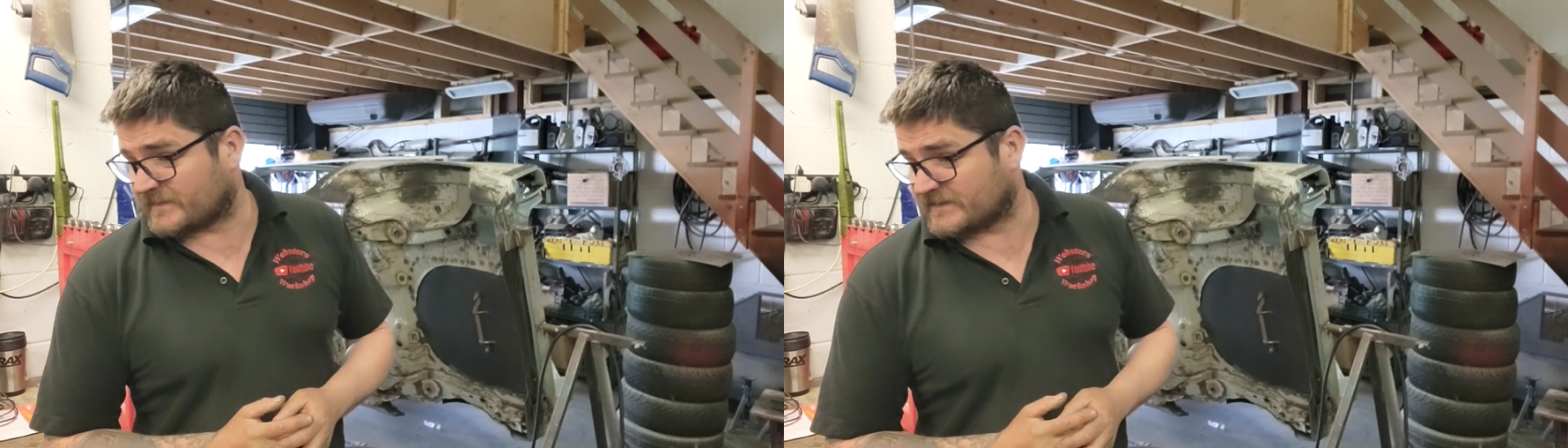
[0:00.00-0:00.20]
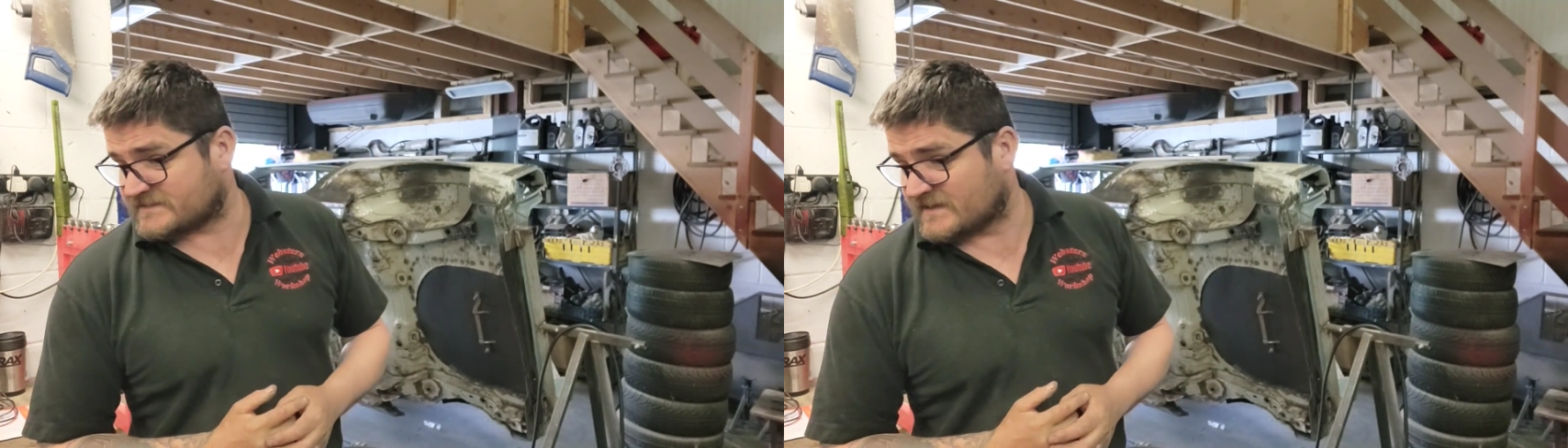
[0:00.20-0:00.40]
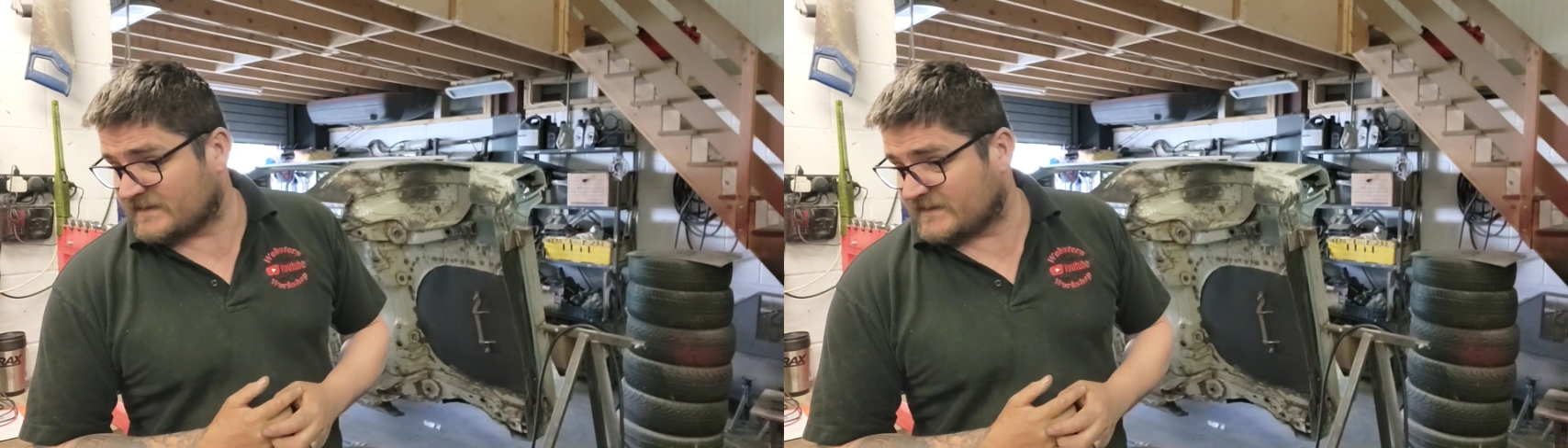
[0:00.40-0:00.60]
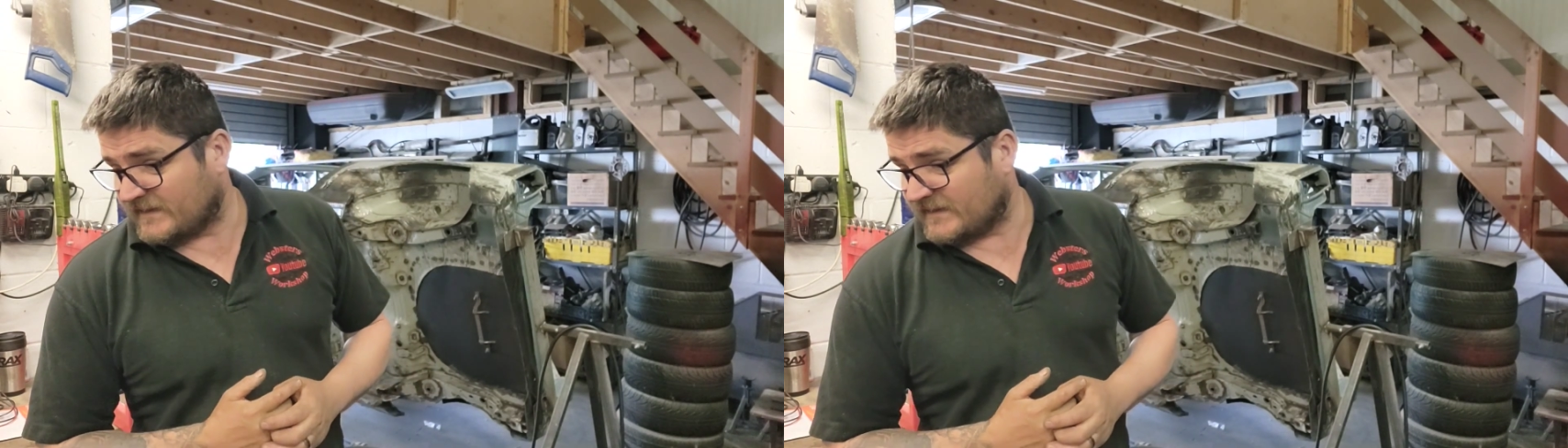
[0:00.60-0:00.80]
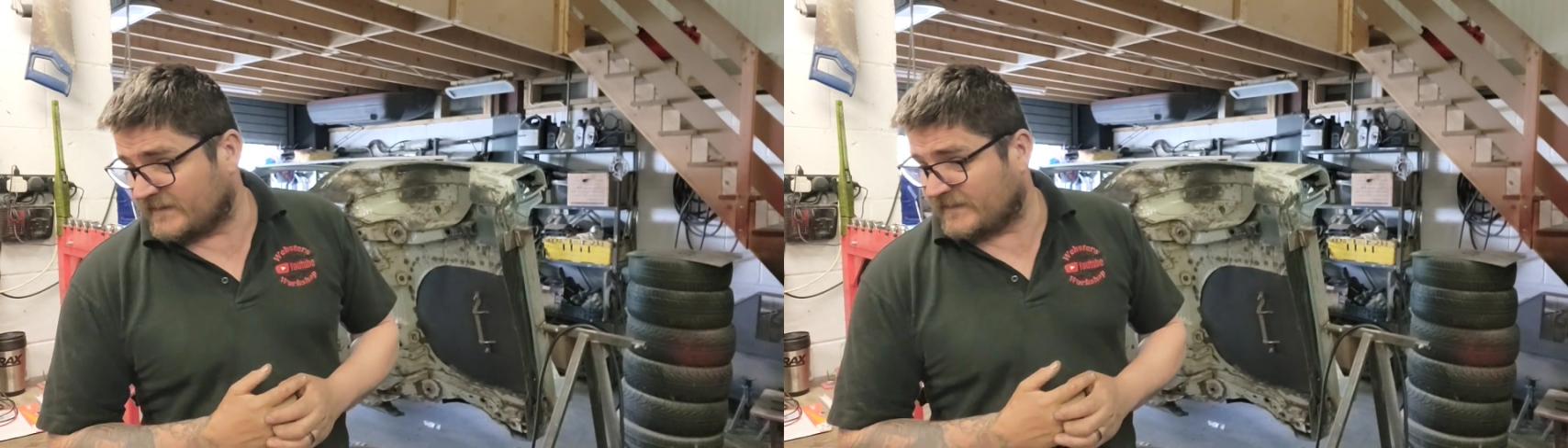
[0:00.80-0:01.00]
bit.
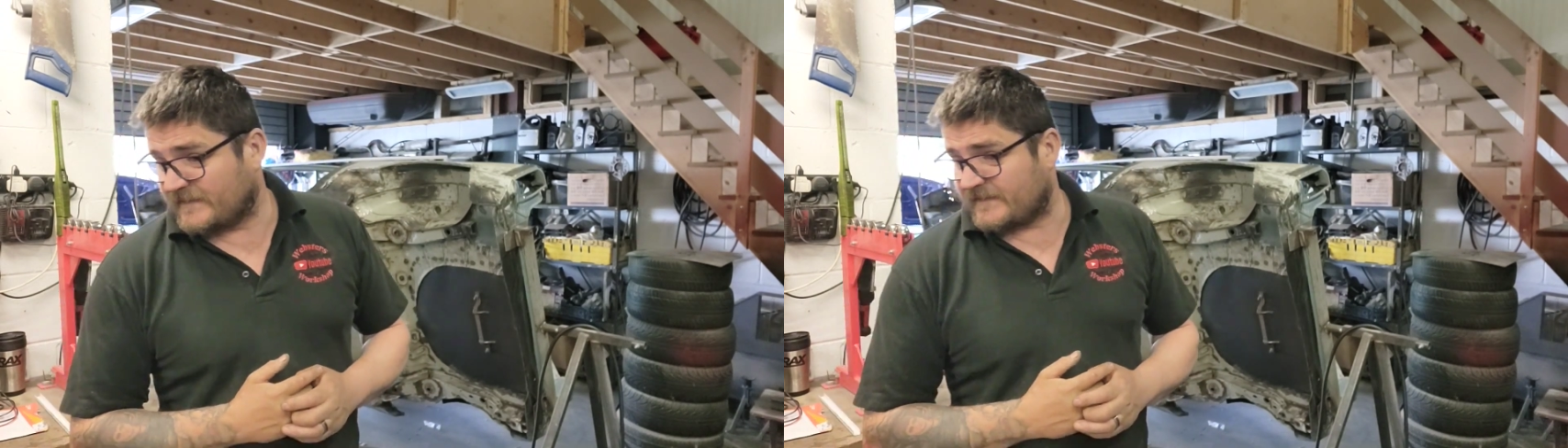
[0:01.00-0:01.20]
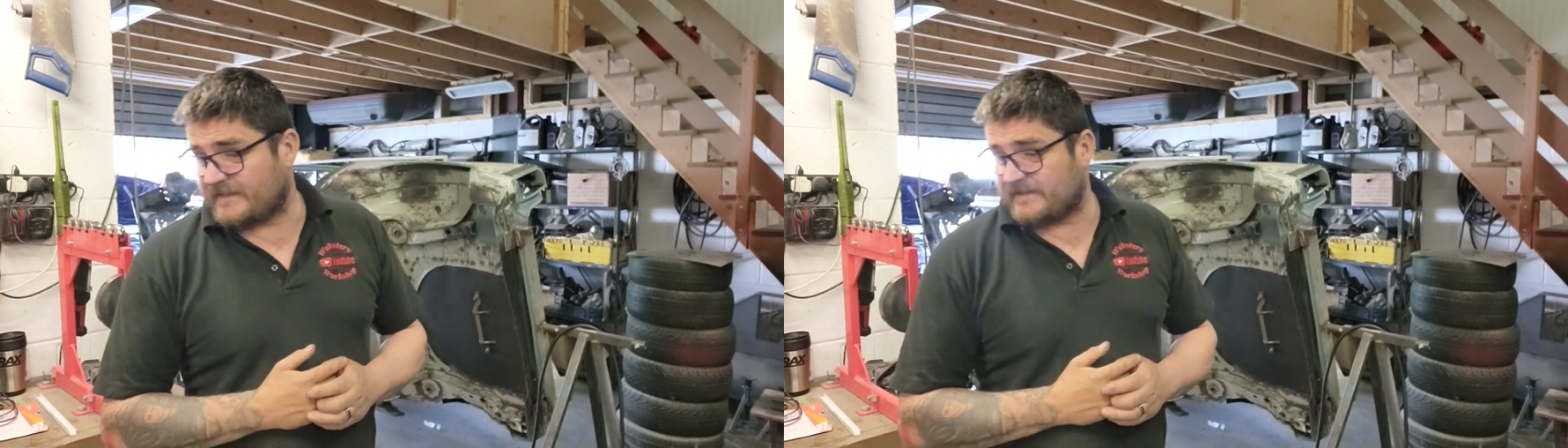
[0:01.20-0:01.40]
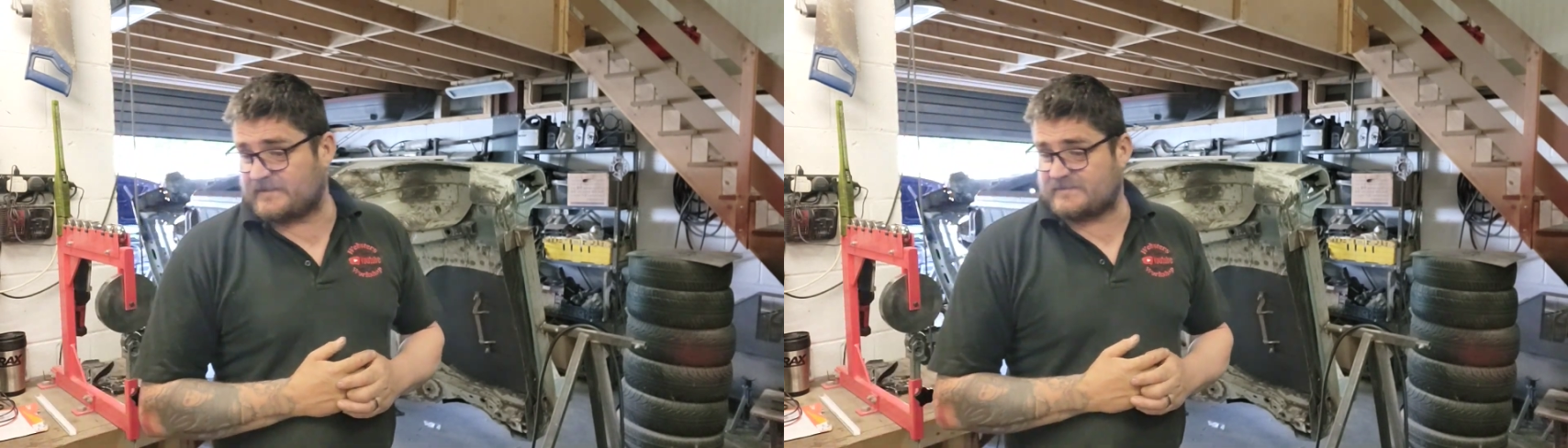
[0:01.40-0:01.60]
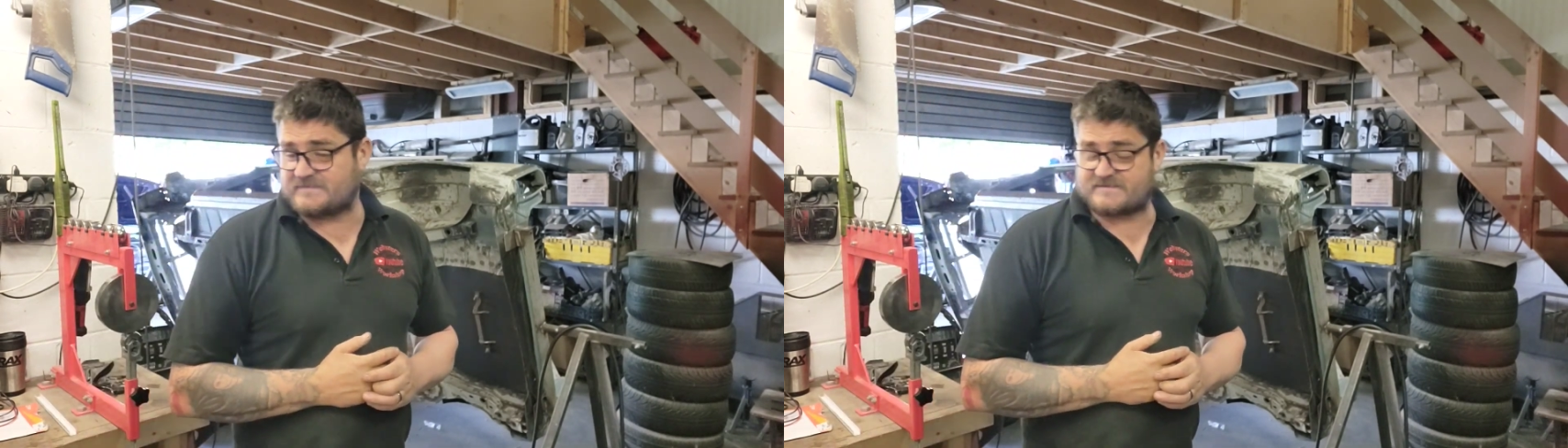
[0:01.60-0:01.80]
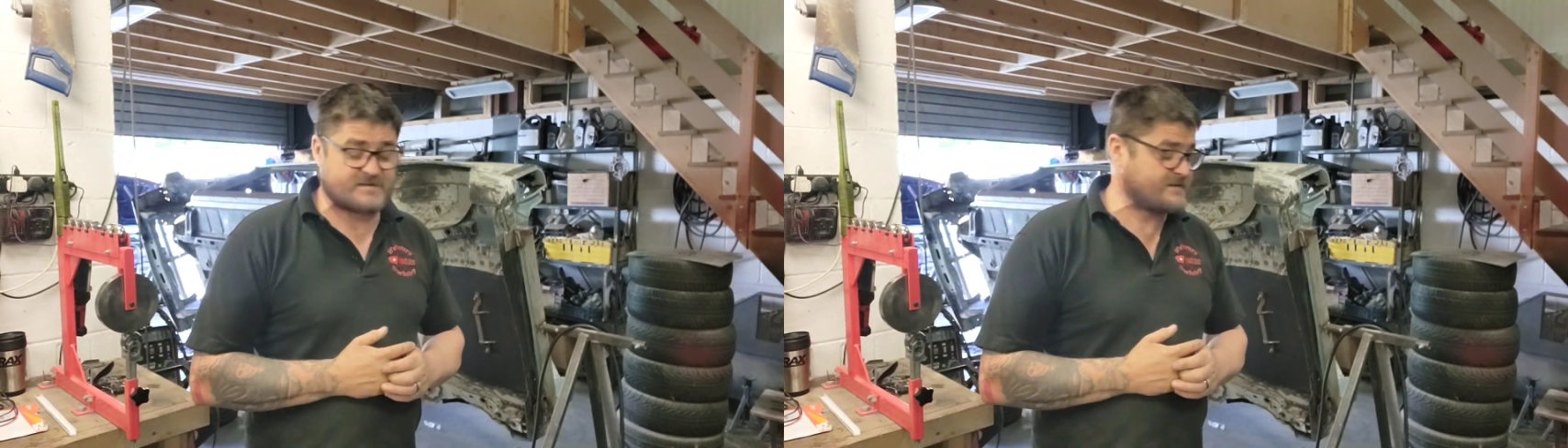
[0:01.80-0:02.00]

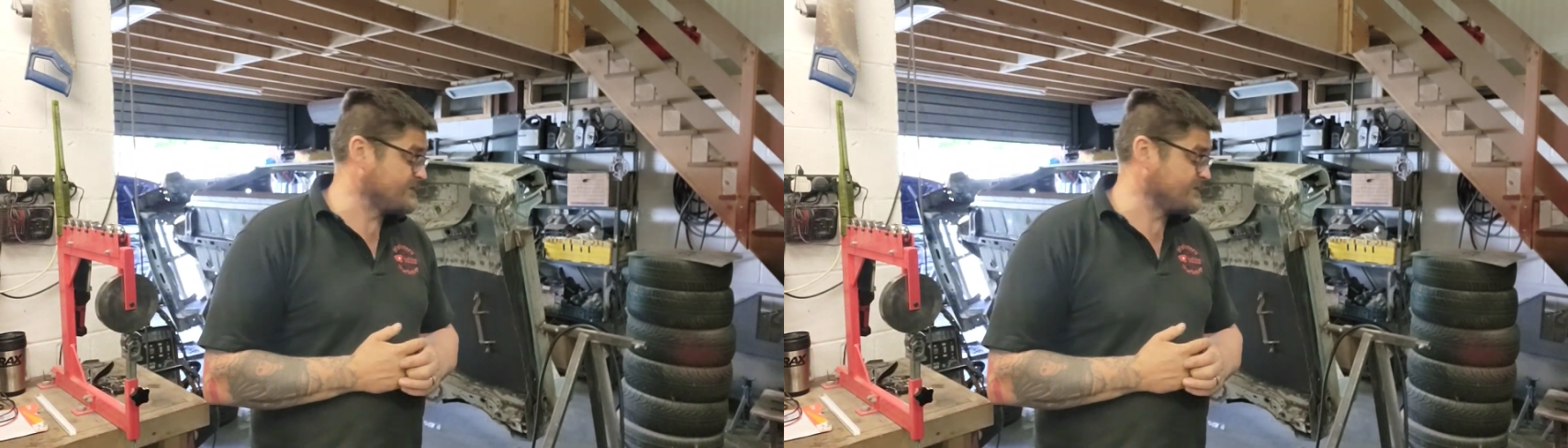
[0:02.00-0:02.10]
And